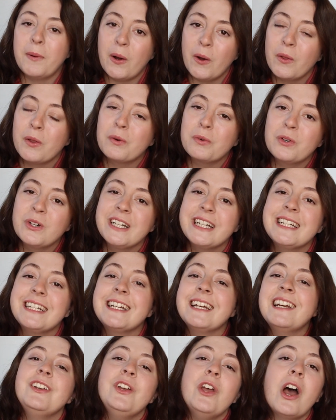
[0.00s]

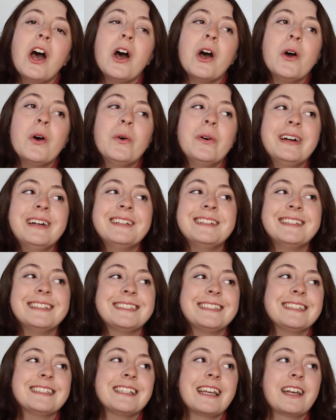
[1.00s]
Polaroid Go.
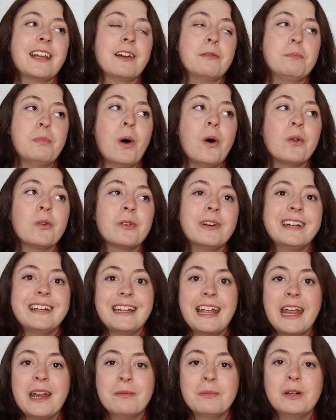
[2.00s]
This is like a Polaroid
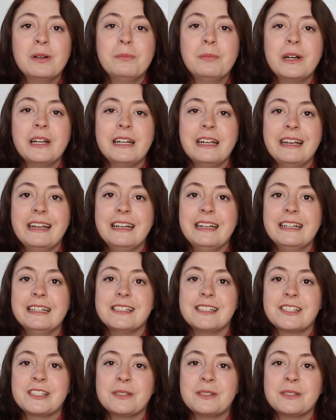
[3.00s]
camera, but it is